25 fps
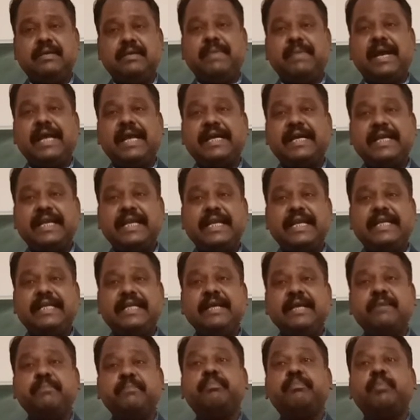by
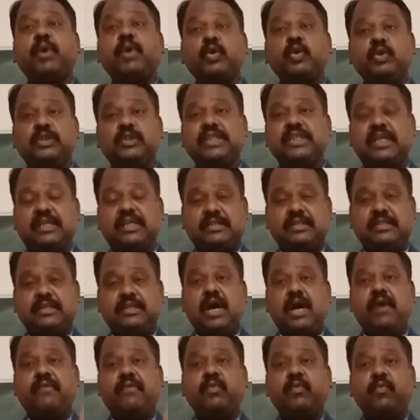creating pollution
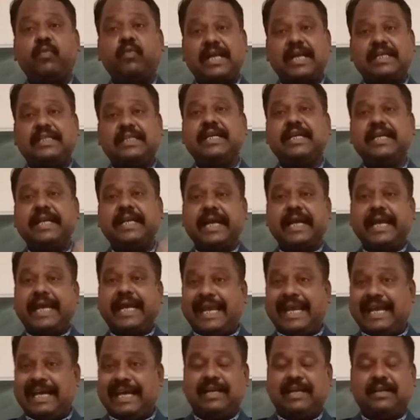of water and
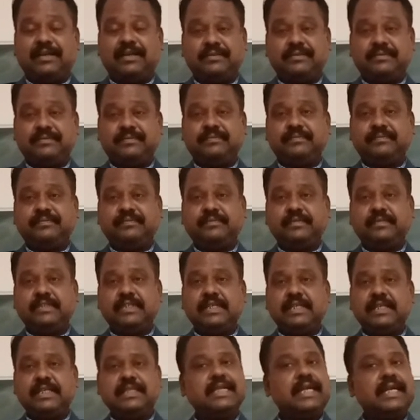air,
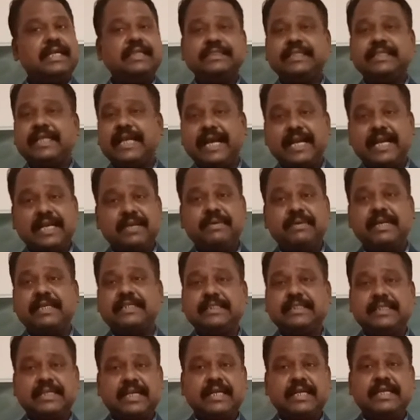that is negative
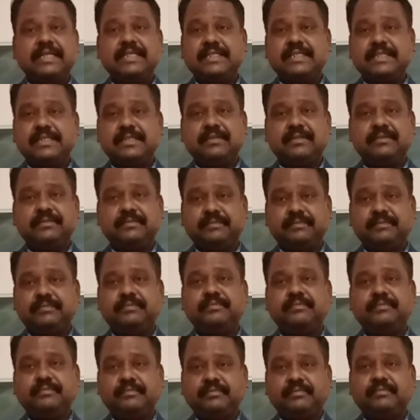externalities.
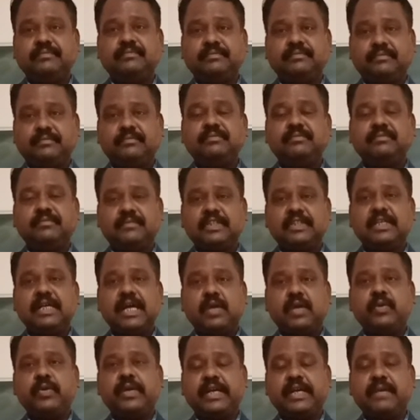
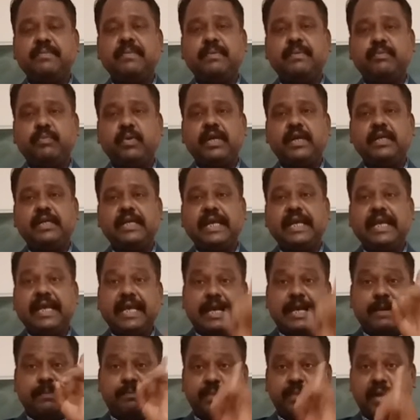Are you getting my point?
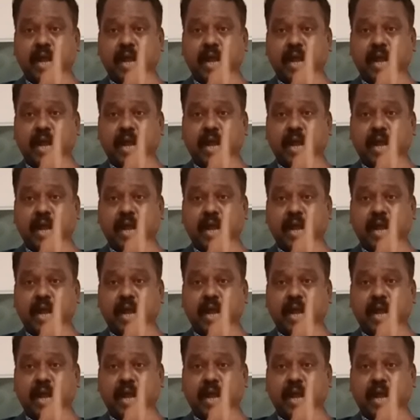A